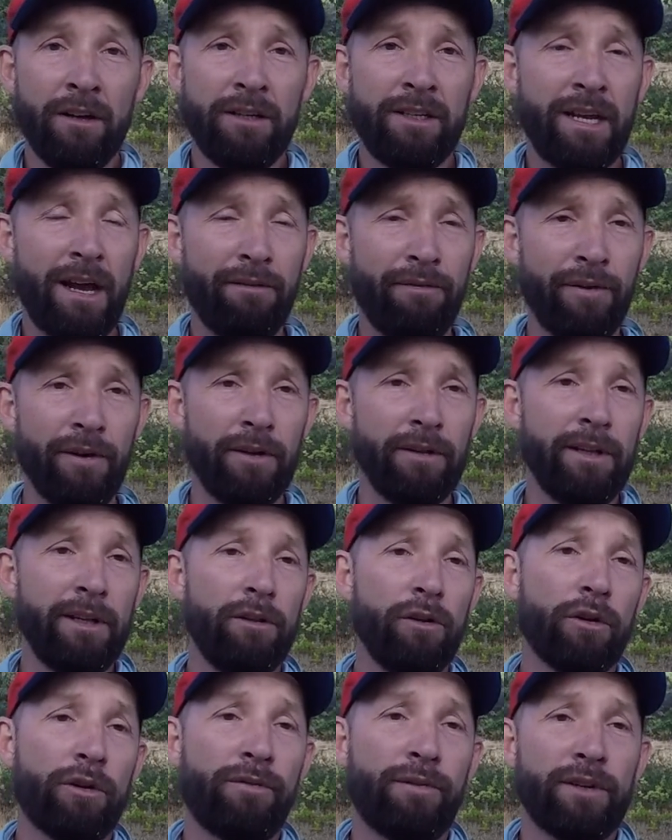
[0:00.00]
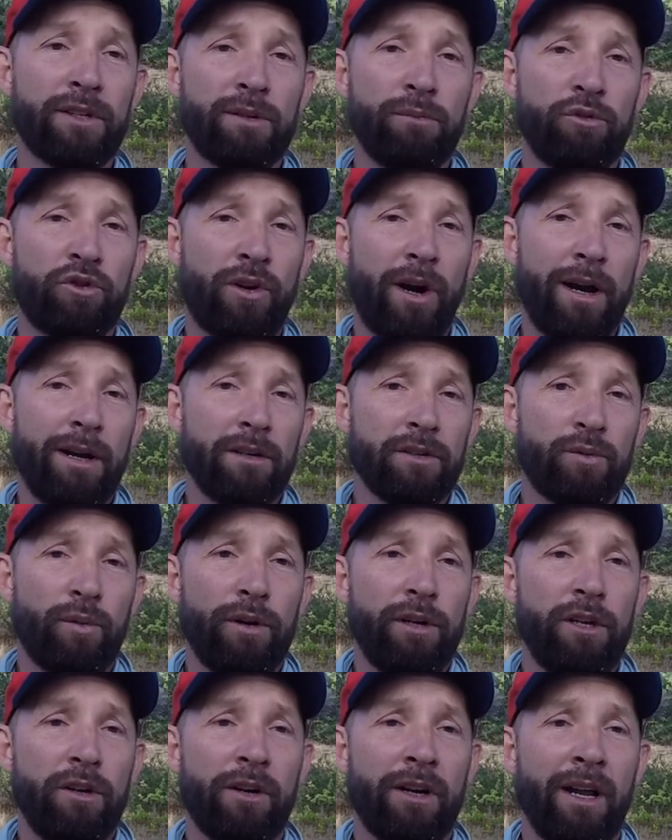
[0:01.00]
definitely look for some trails
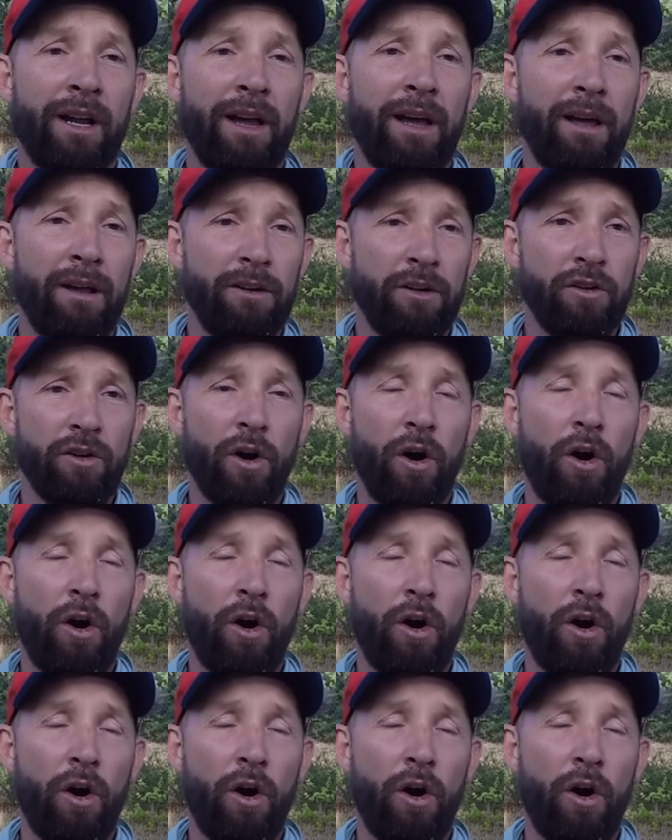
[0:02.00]
where you can,